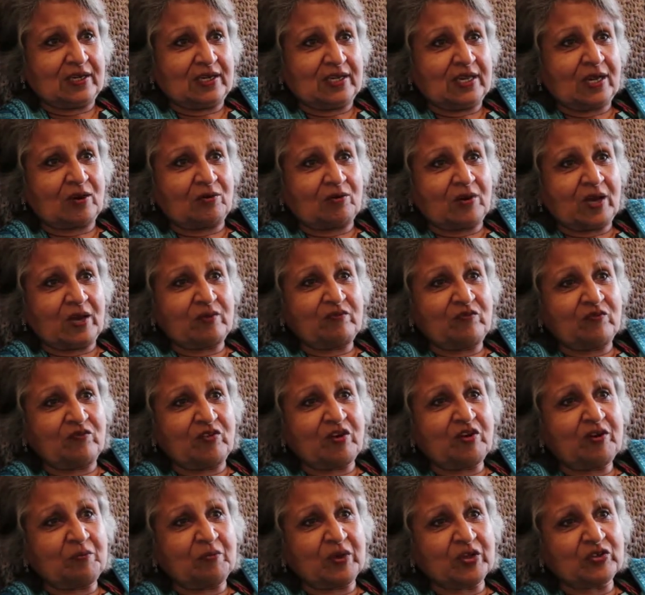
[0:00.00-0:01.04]
Now, I'm
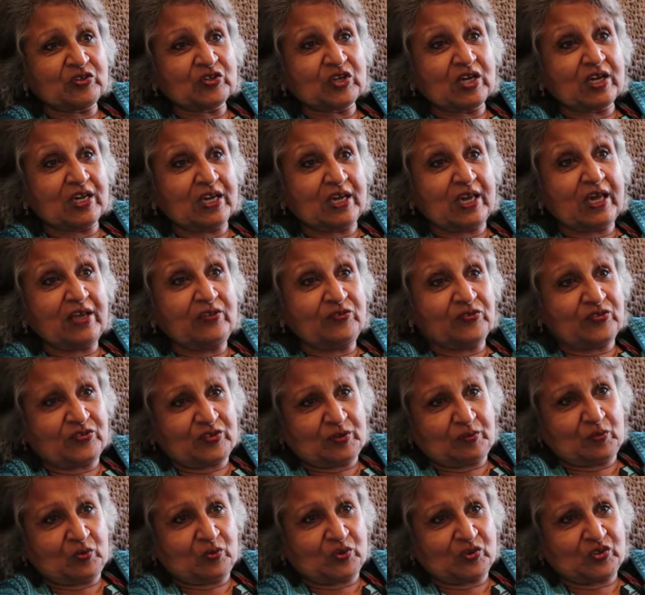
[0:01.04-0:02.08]
very much against
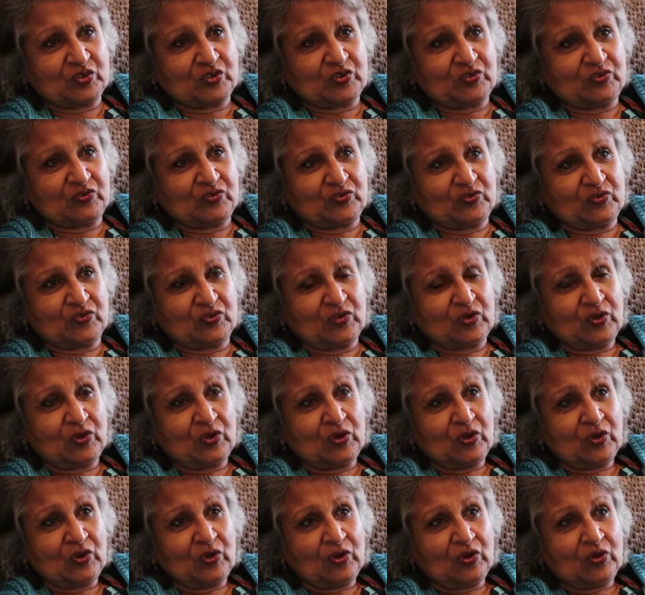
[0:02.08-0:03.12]
abortions.
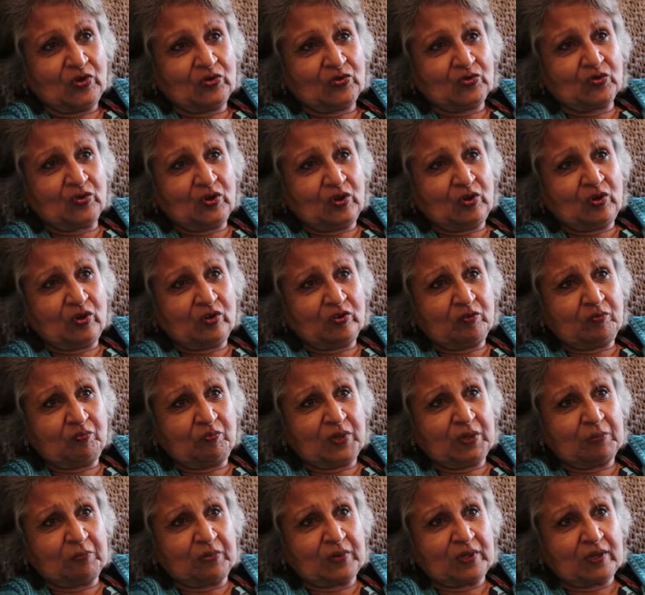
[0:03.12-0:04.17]
So a lot of
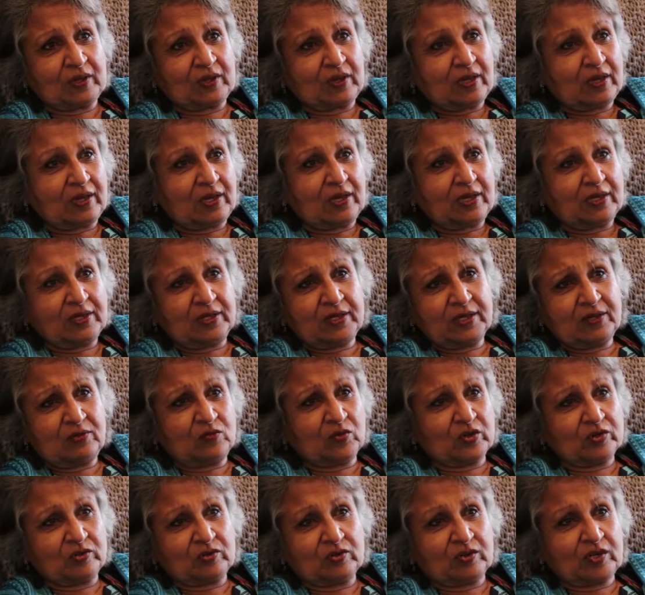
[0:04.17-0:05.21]
people didn't
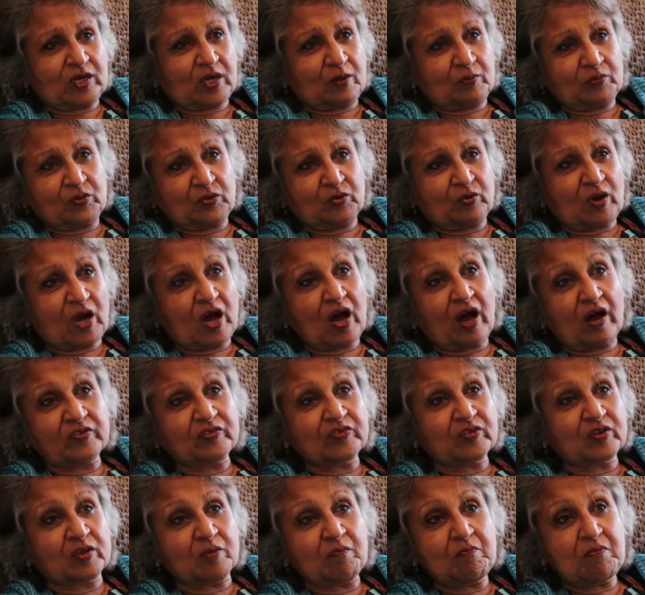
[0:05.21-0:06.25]
want to come to
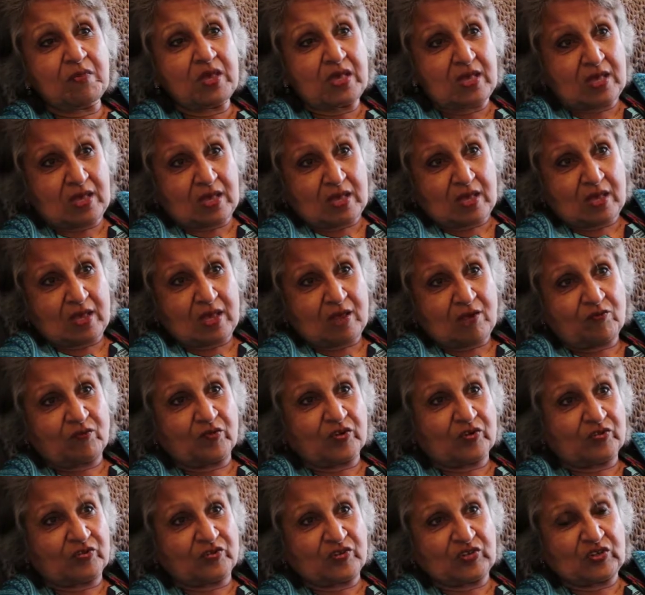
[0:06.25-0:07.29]
ask me
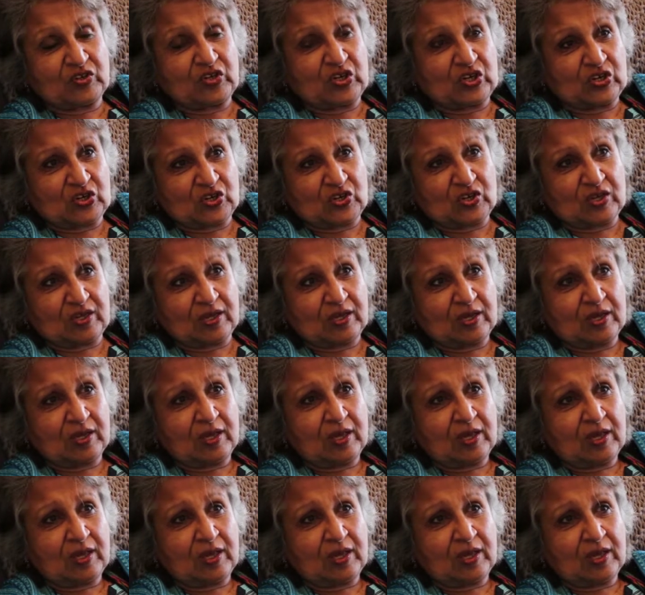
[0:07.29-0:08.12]
for a suggestion.